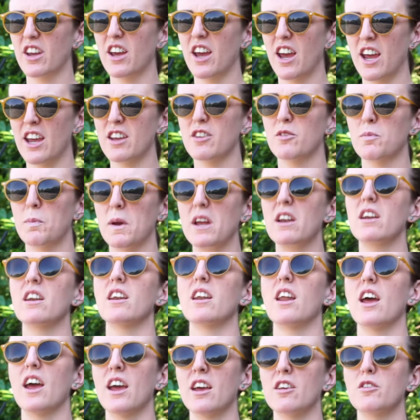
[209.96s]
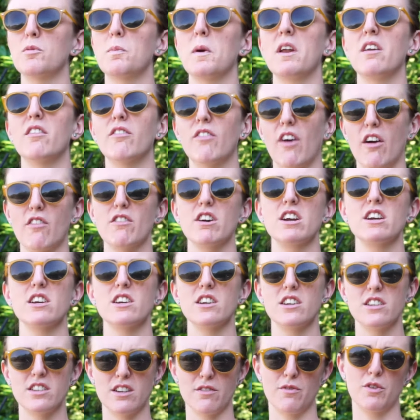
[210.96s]
it's been
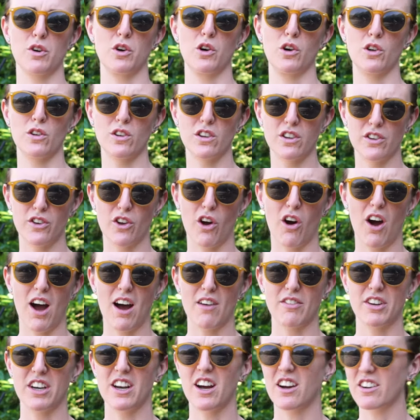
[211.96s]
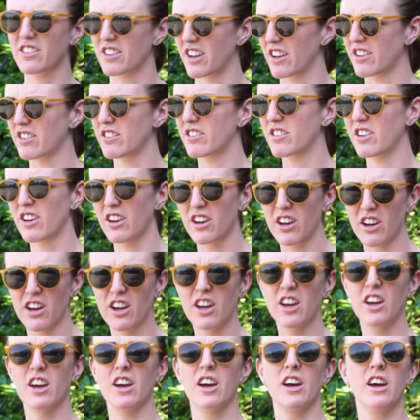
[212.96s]
very difficult not having access to
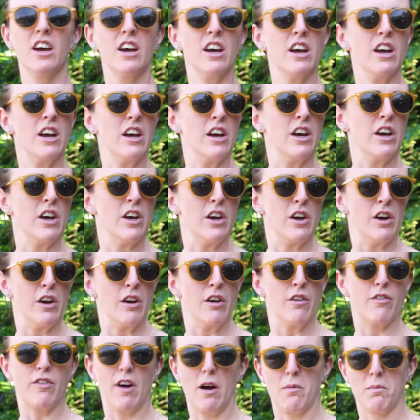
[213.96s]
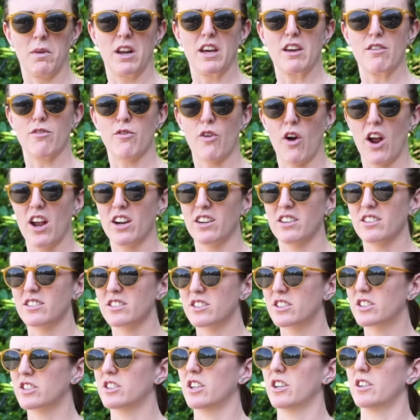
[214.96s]
family,
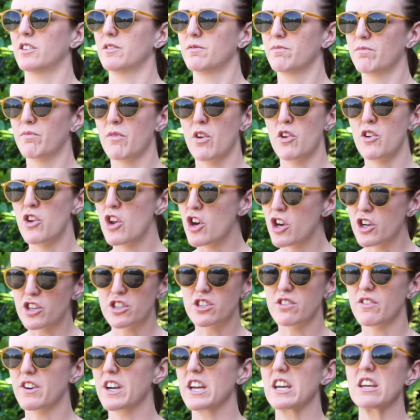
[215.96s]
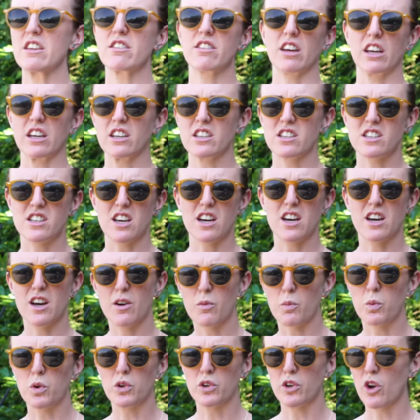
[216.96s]
friends, nursery, things that
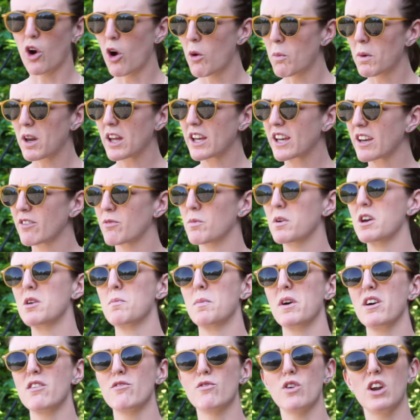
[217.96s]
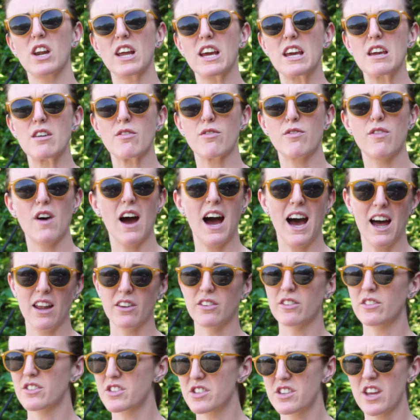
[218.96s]
would normally give me a bit of relief,
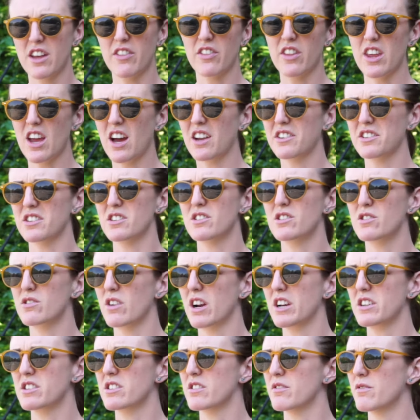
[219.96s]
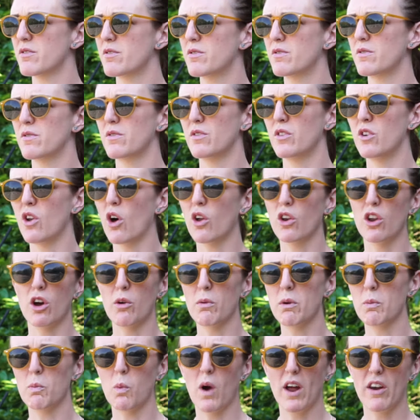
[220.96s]
and then the added stress of not
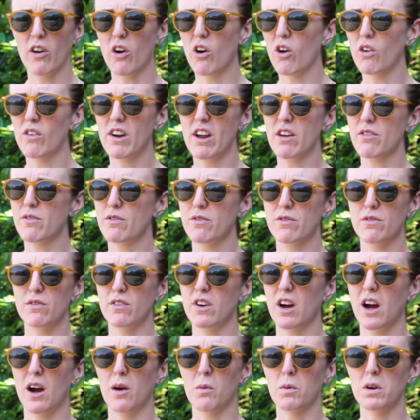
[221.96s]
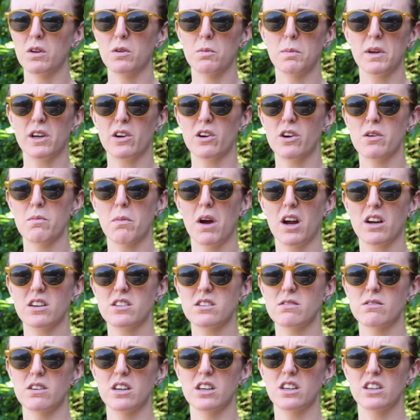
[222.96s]
knowing when or if I will be going back
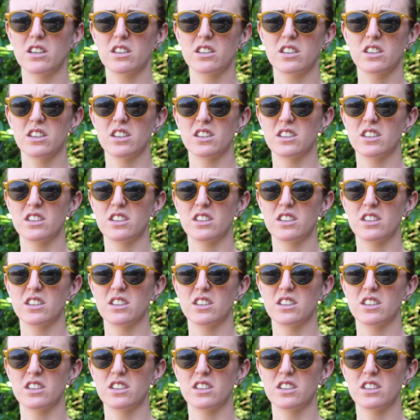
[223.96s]
to work.